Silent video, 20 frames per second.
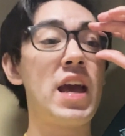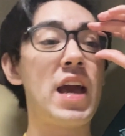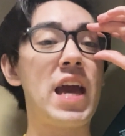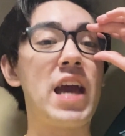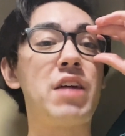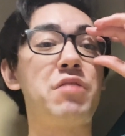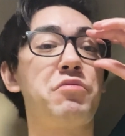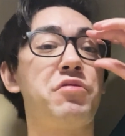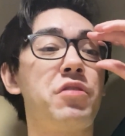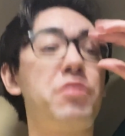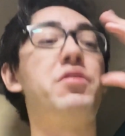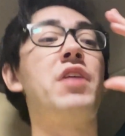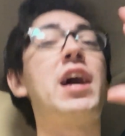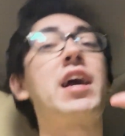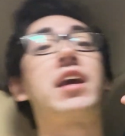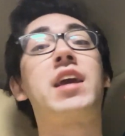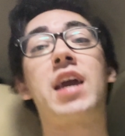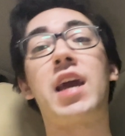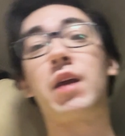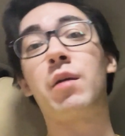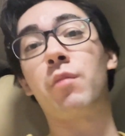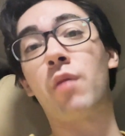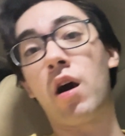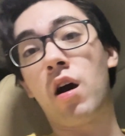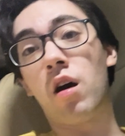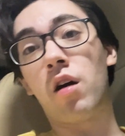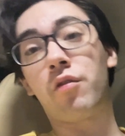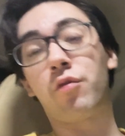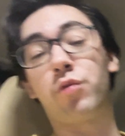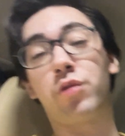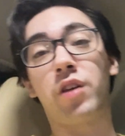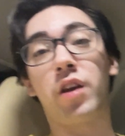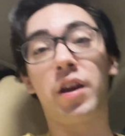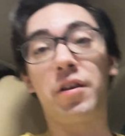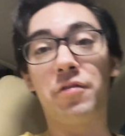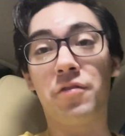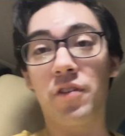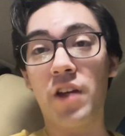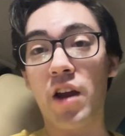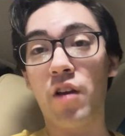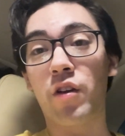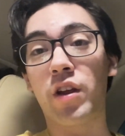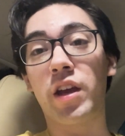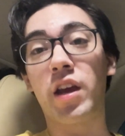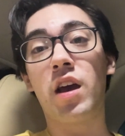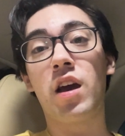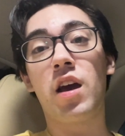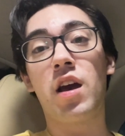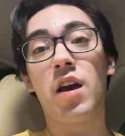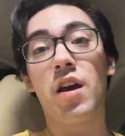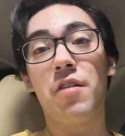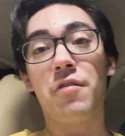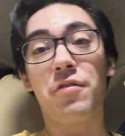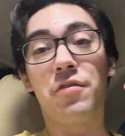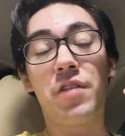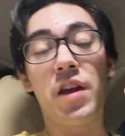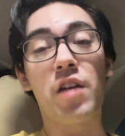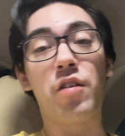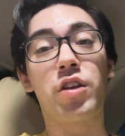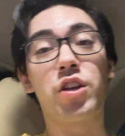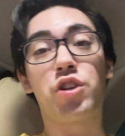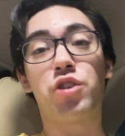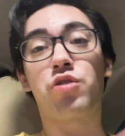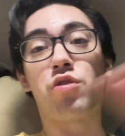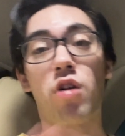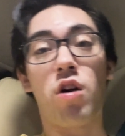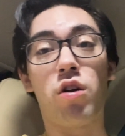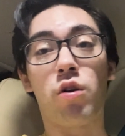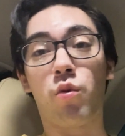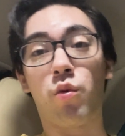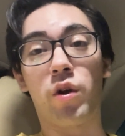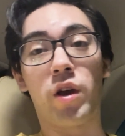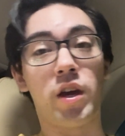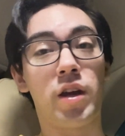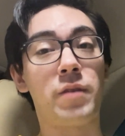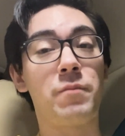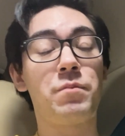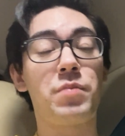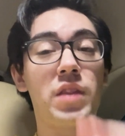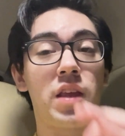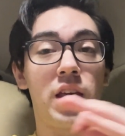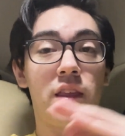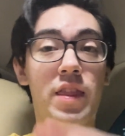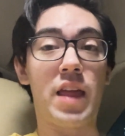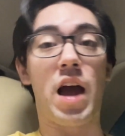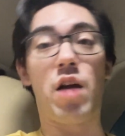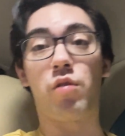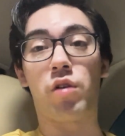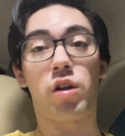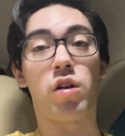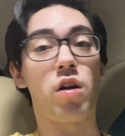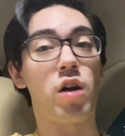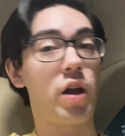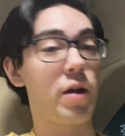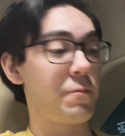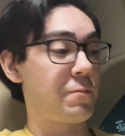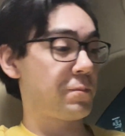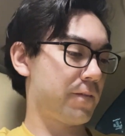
and Vivek came off with a very, very strong win in that regard.